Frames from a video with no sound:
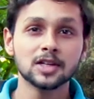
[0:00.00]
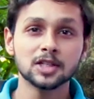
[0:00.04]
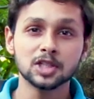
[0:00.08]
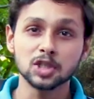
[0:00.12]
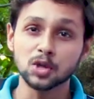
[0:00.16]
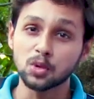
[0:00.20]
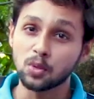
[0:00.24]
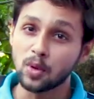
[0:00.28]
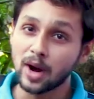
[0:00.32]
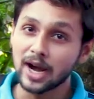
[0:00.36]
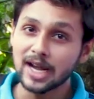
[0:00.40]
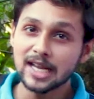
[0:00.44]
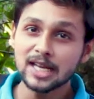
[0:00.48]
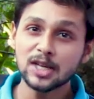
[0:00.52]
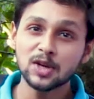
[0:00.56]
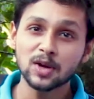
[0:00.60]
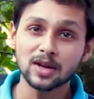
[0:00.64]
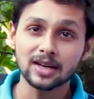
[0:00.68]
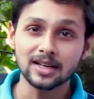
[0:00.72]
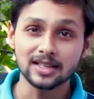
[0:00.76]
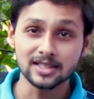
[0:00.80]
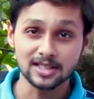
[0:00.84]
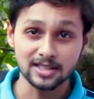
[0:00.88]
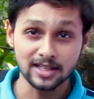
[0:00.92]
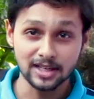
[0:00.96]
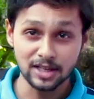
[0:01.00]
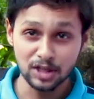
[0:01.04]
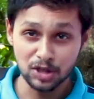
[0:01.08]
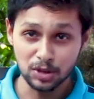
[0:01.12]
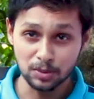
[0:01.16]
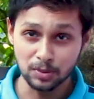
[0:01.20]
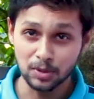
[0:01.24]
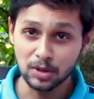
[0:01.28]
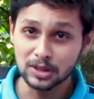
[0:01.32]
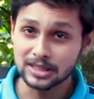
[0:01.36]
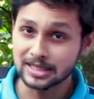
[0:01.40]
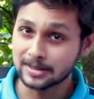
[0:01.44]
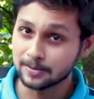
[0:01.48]
So while you are listening
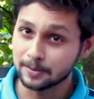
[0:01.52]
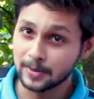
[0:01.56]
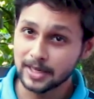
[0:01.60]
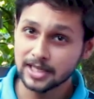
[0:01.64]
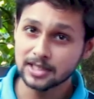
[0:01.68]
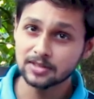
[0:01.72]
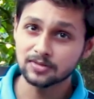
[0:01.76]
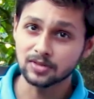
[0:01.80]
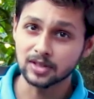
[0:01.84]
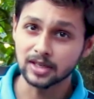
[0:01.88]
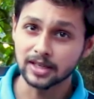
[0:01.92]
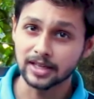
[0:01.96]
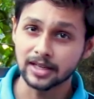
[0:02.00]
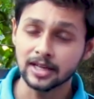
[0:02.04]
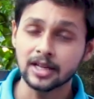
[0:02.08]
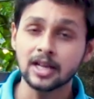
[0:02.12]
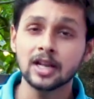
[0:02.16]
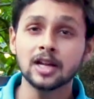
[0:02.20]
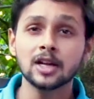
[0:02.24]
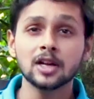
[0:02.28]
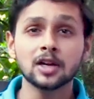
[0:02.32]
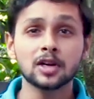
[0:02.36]
to music peacefully,